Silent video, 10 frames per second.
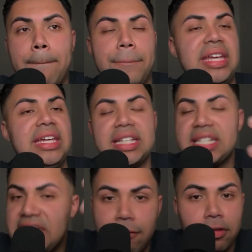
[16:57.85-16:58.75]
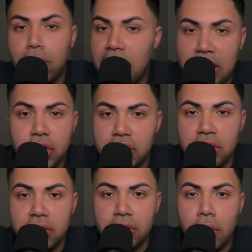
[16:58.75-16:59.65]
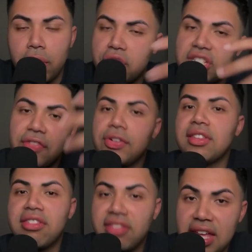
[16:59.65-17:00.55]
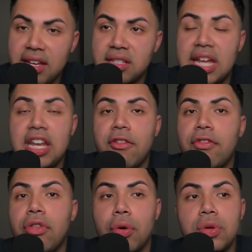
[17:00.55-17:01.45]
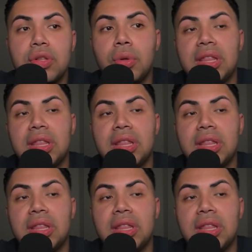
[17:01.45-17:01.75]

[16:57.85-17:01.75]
be in a safe location. You know, there's different things. And if those three